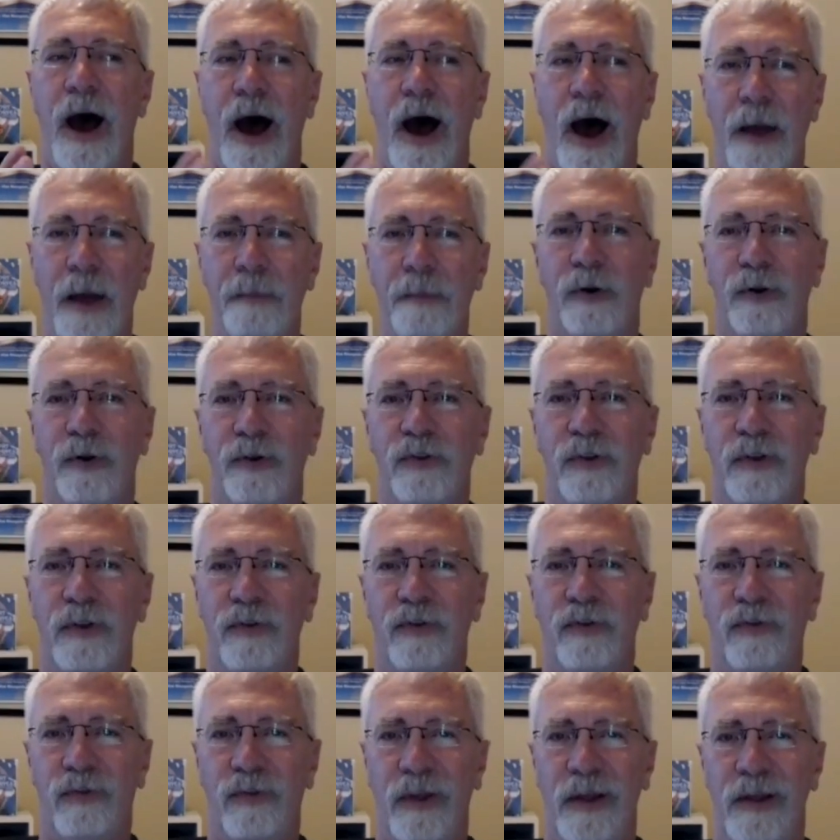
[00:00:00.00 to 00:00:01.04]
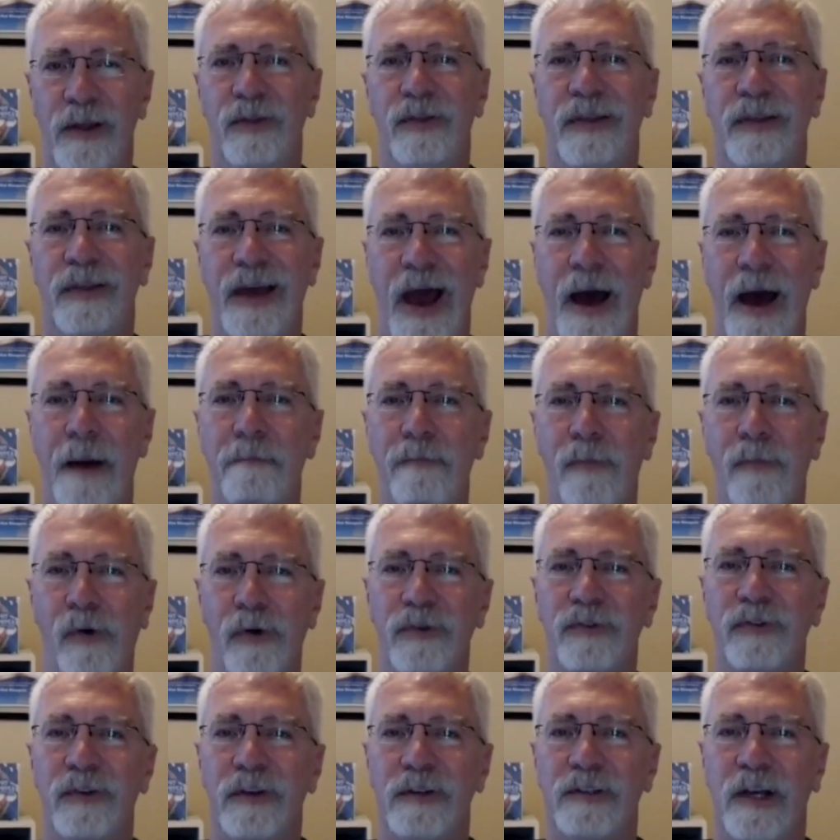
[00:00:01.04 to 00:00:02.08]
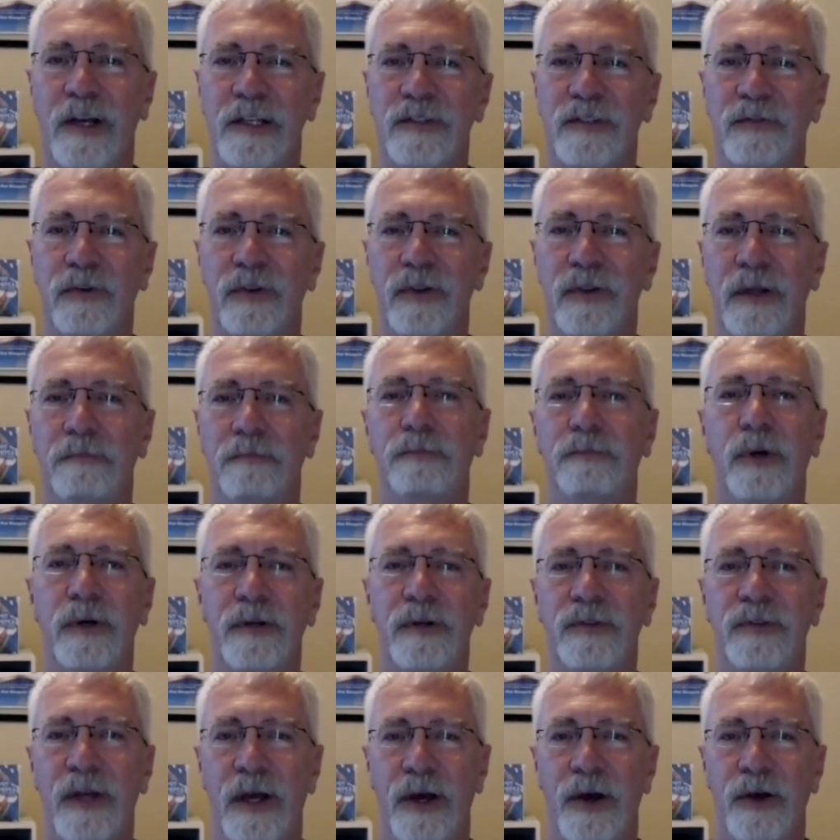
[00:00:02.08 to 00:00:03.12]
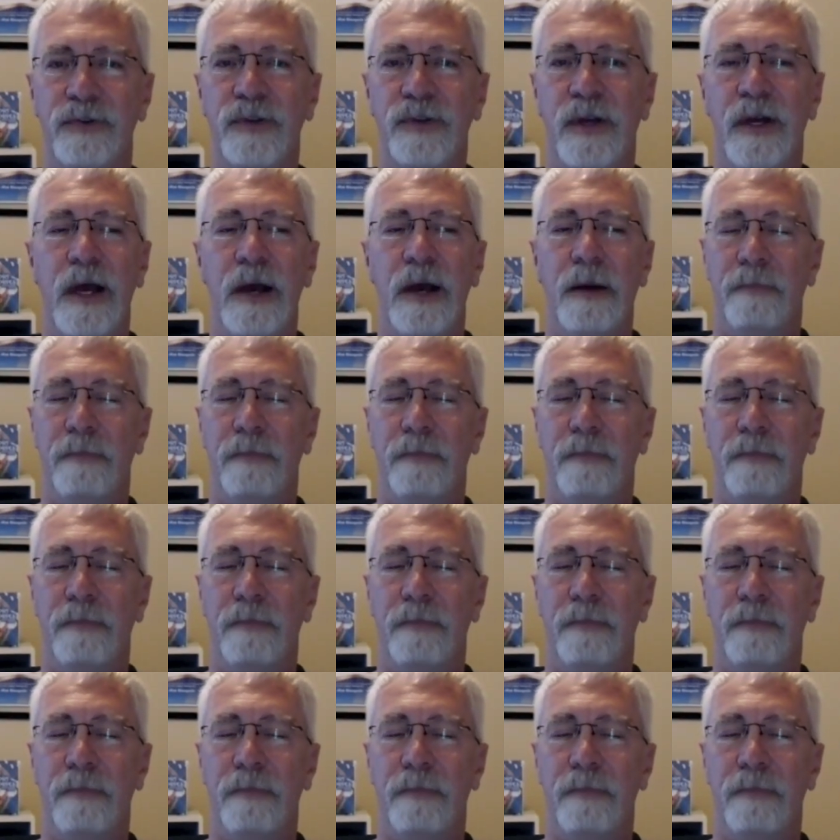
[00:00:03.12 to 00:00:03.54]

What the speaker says: I personally see that more successful than book sales.